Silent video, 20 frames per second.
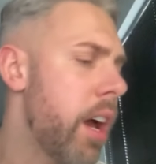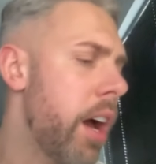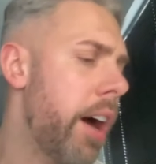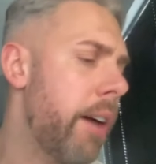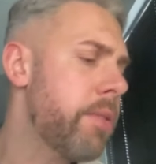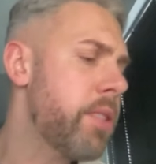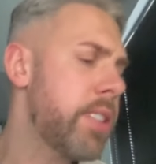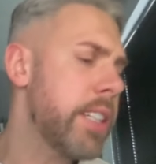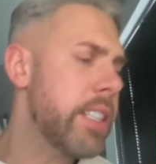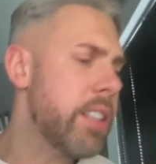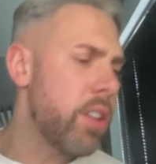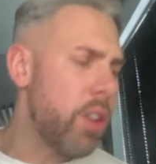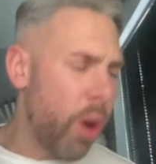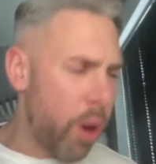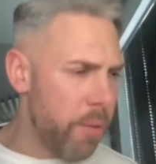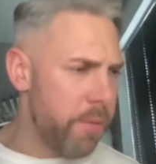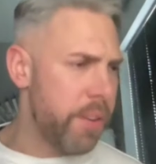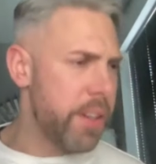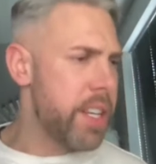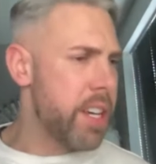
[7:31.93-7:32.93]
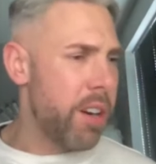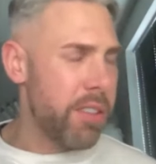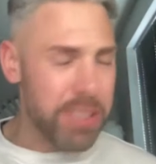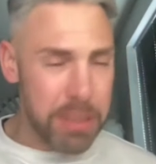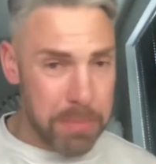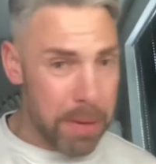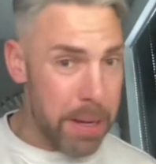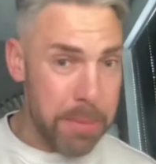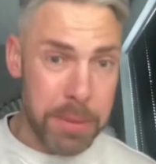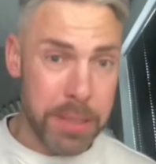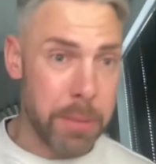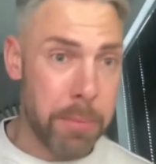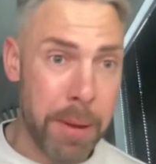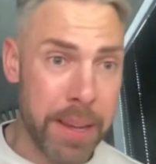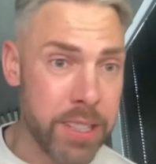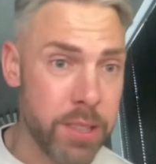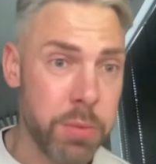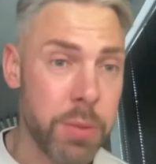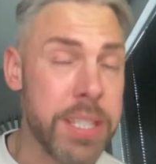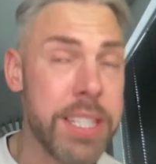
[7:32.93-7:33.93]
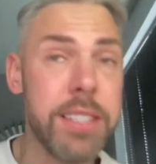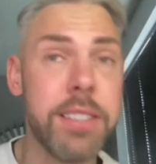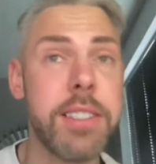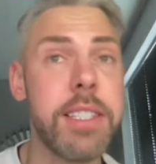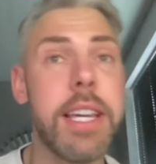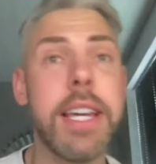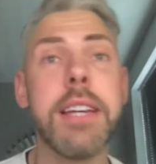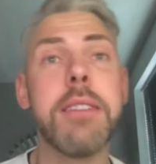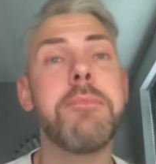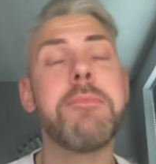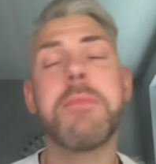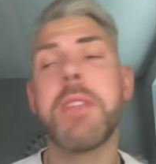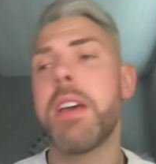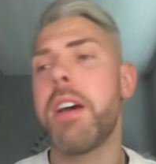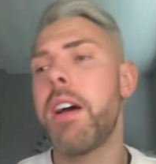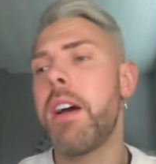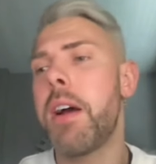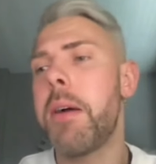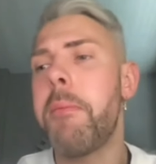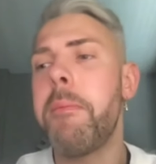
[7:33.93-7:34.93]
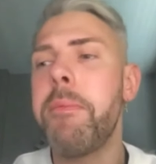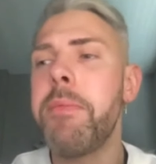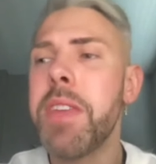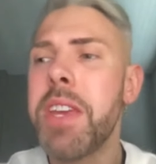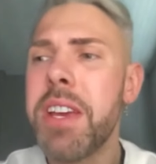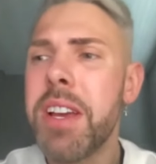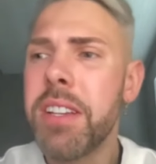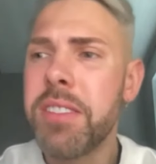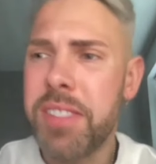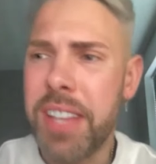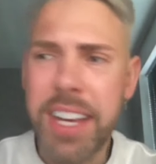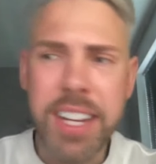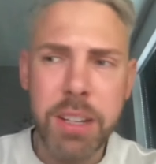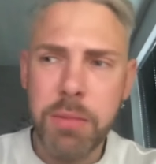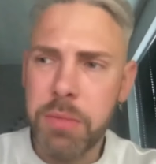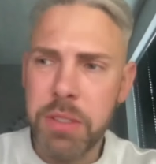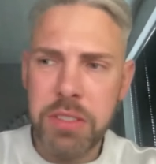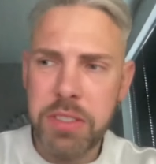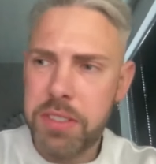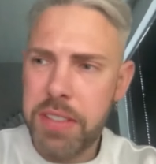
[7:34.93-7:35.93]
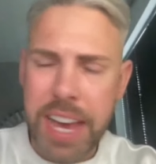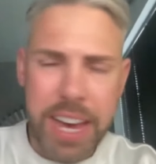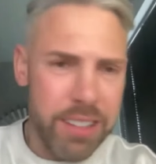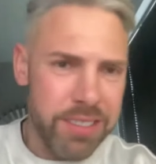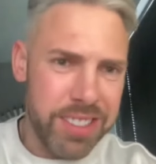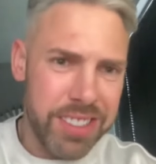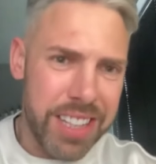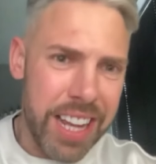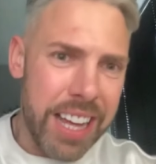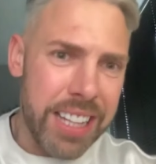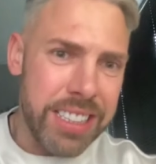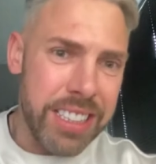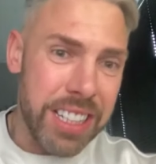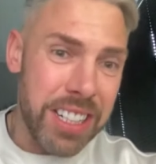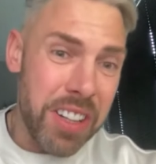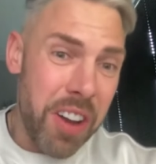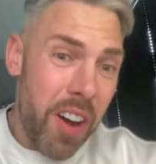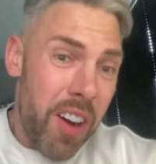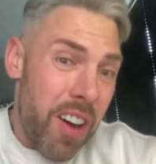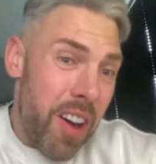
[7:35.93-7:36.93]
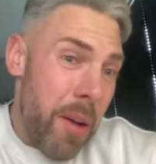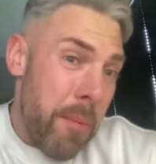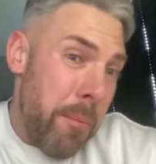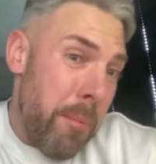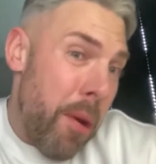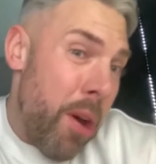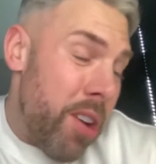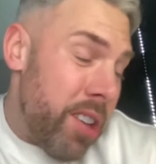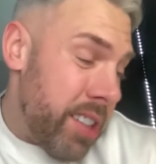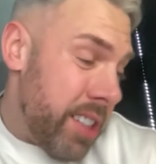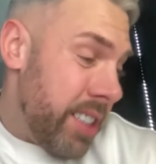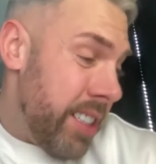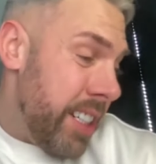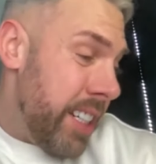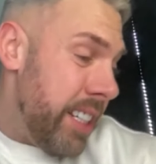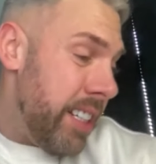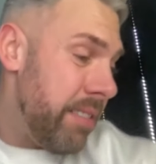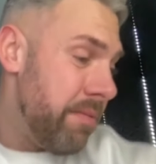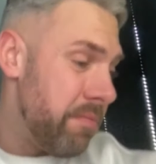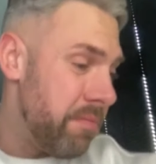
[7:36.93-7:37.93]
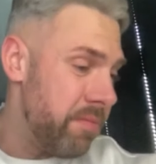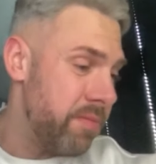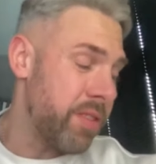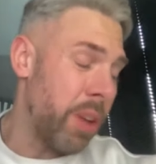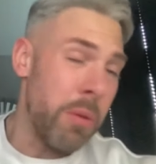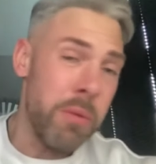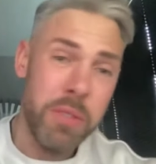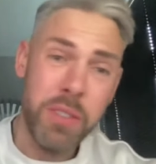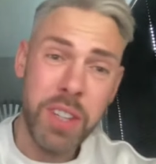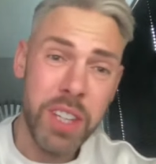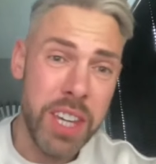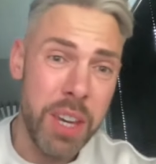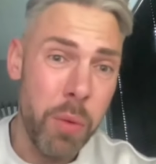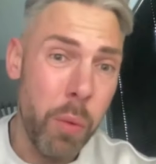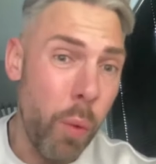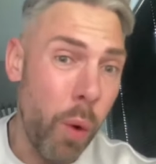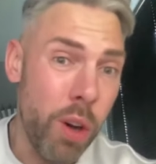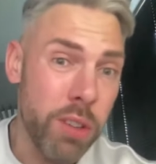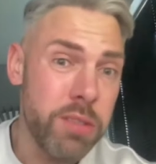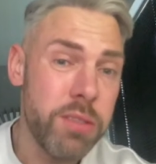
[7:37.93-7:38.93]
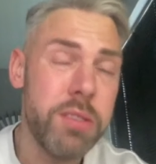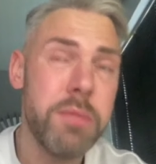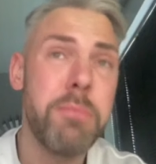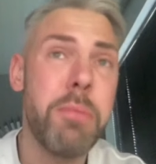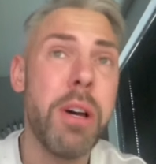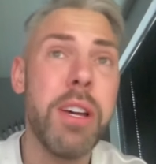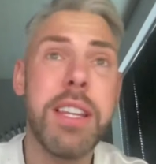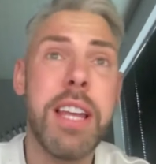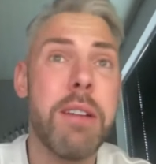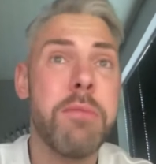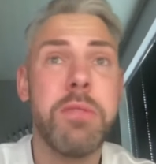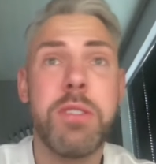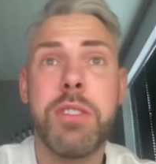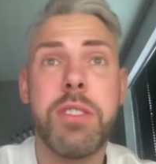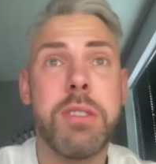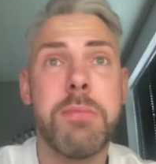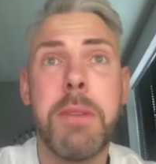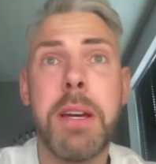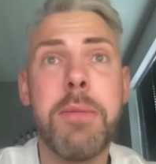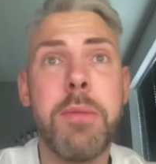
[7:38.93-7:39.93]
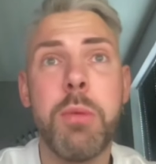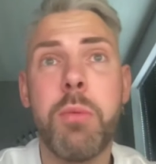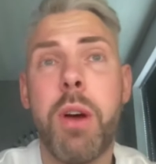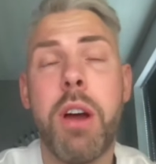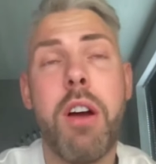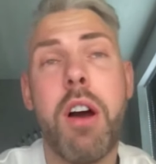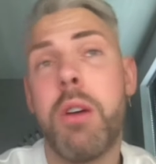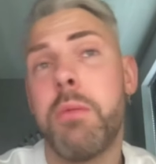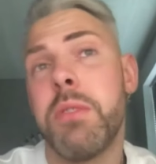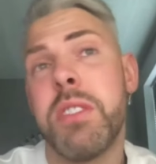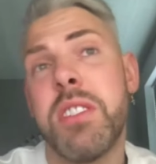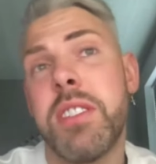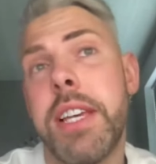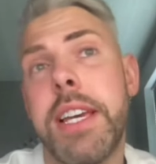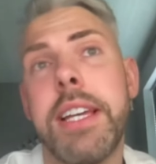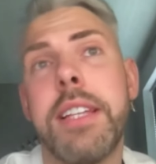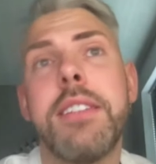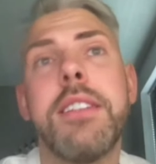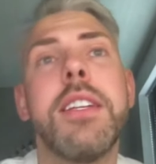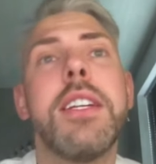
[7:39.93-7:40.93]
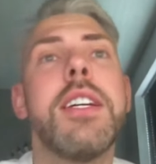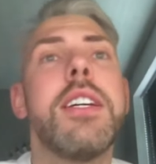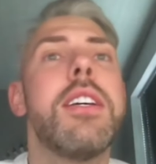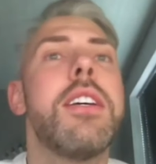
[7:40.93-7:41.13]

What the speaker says: I've seen a lot of videos, and maybe it depends where you sit, saying it was outstanding. I personally don't think it was, but that was just maybe where I was sitting.